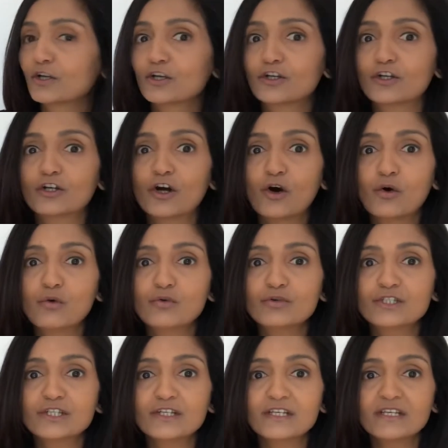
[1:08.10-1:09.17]

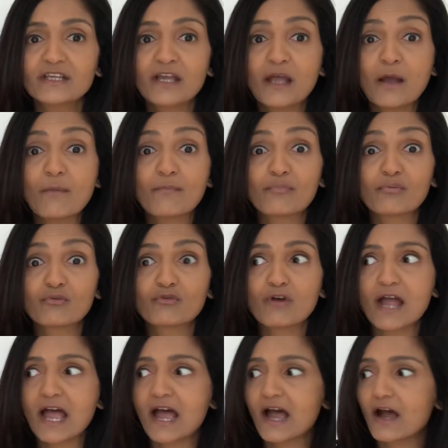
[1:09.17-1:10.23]
Golden
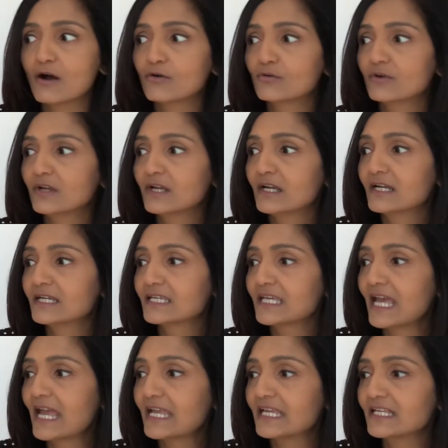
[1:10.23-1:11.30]
brown
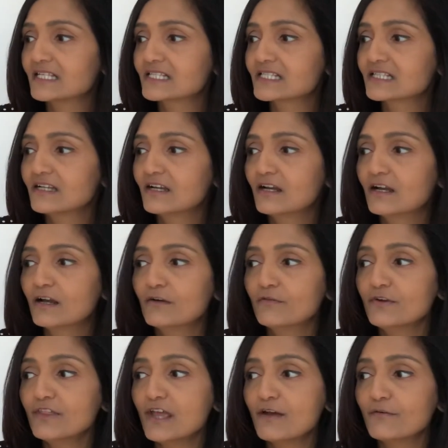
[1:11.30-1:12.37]
cakes for
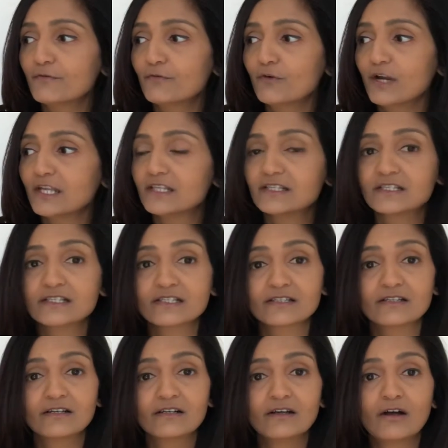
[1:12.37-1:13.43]
their friends
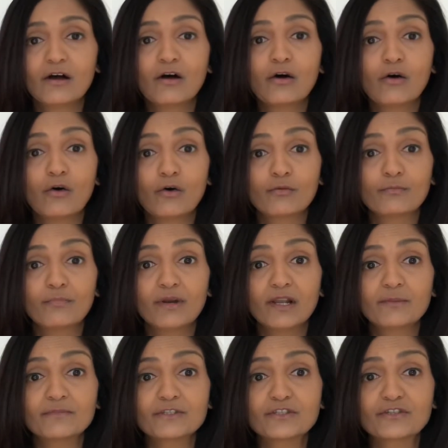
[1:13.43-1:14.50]
on Plum
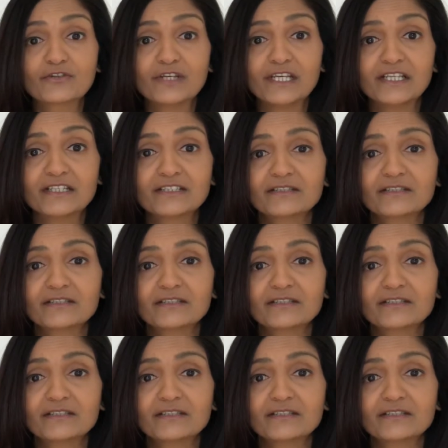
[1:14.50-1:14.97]
Street.